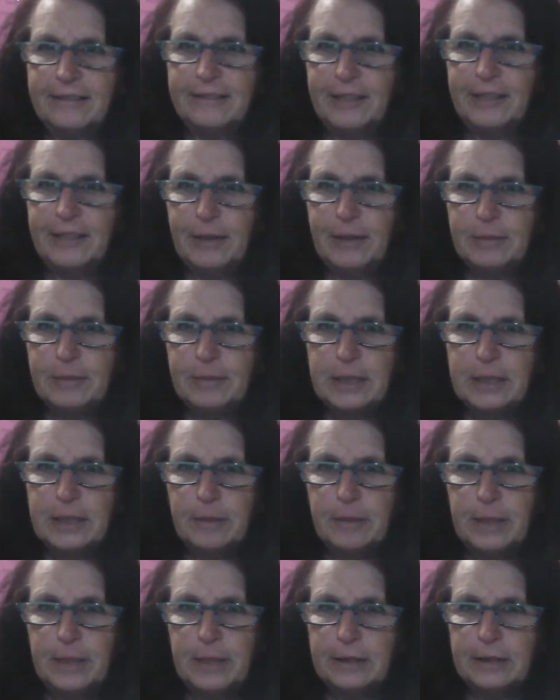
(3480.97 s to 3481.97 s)
you help
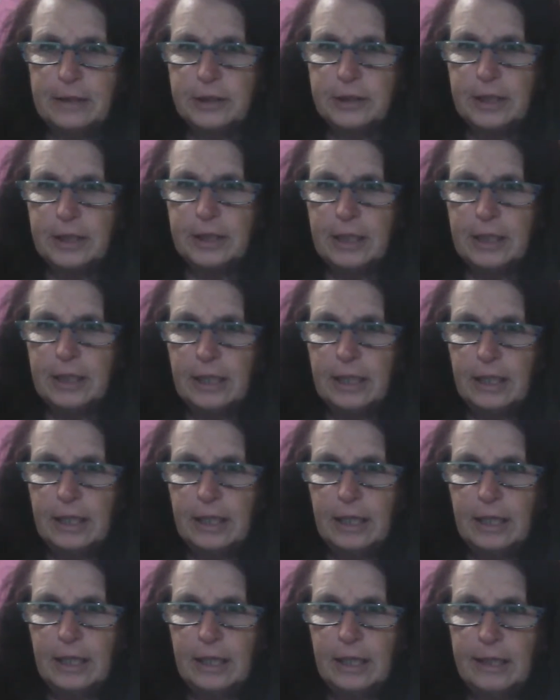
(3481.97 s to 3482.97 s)
so much.
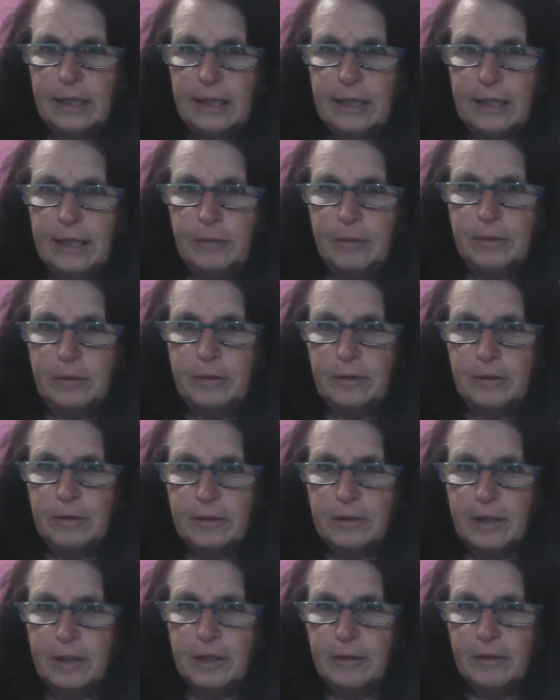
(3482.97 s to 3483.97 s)
It will
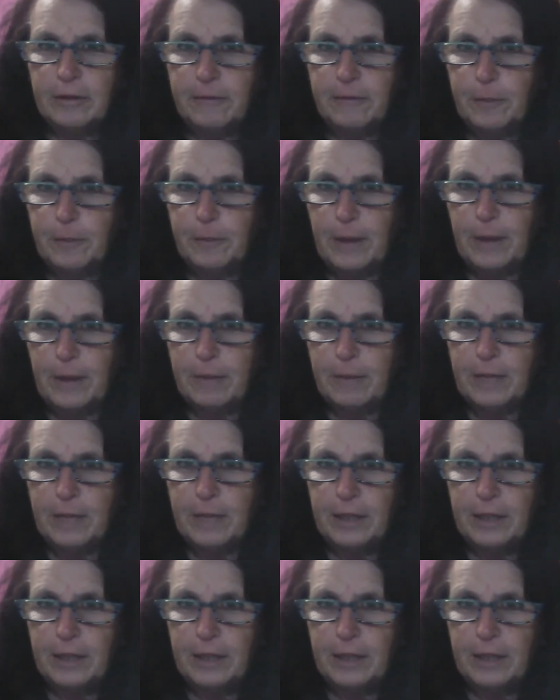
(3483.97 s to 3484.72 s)
knock you off your bum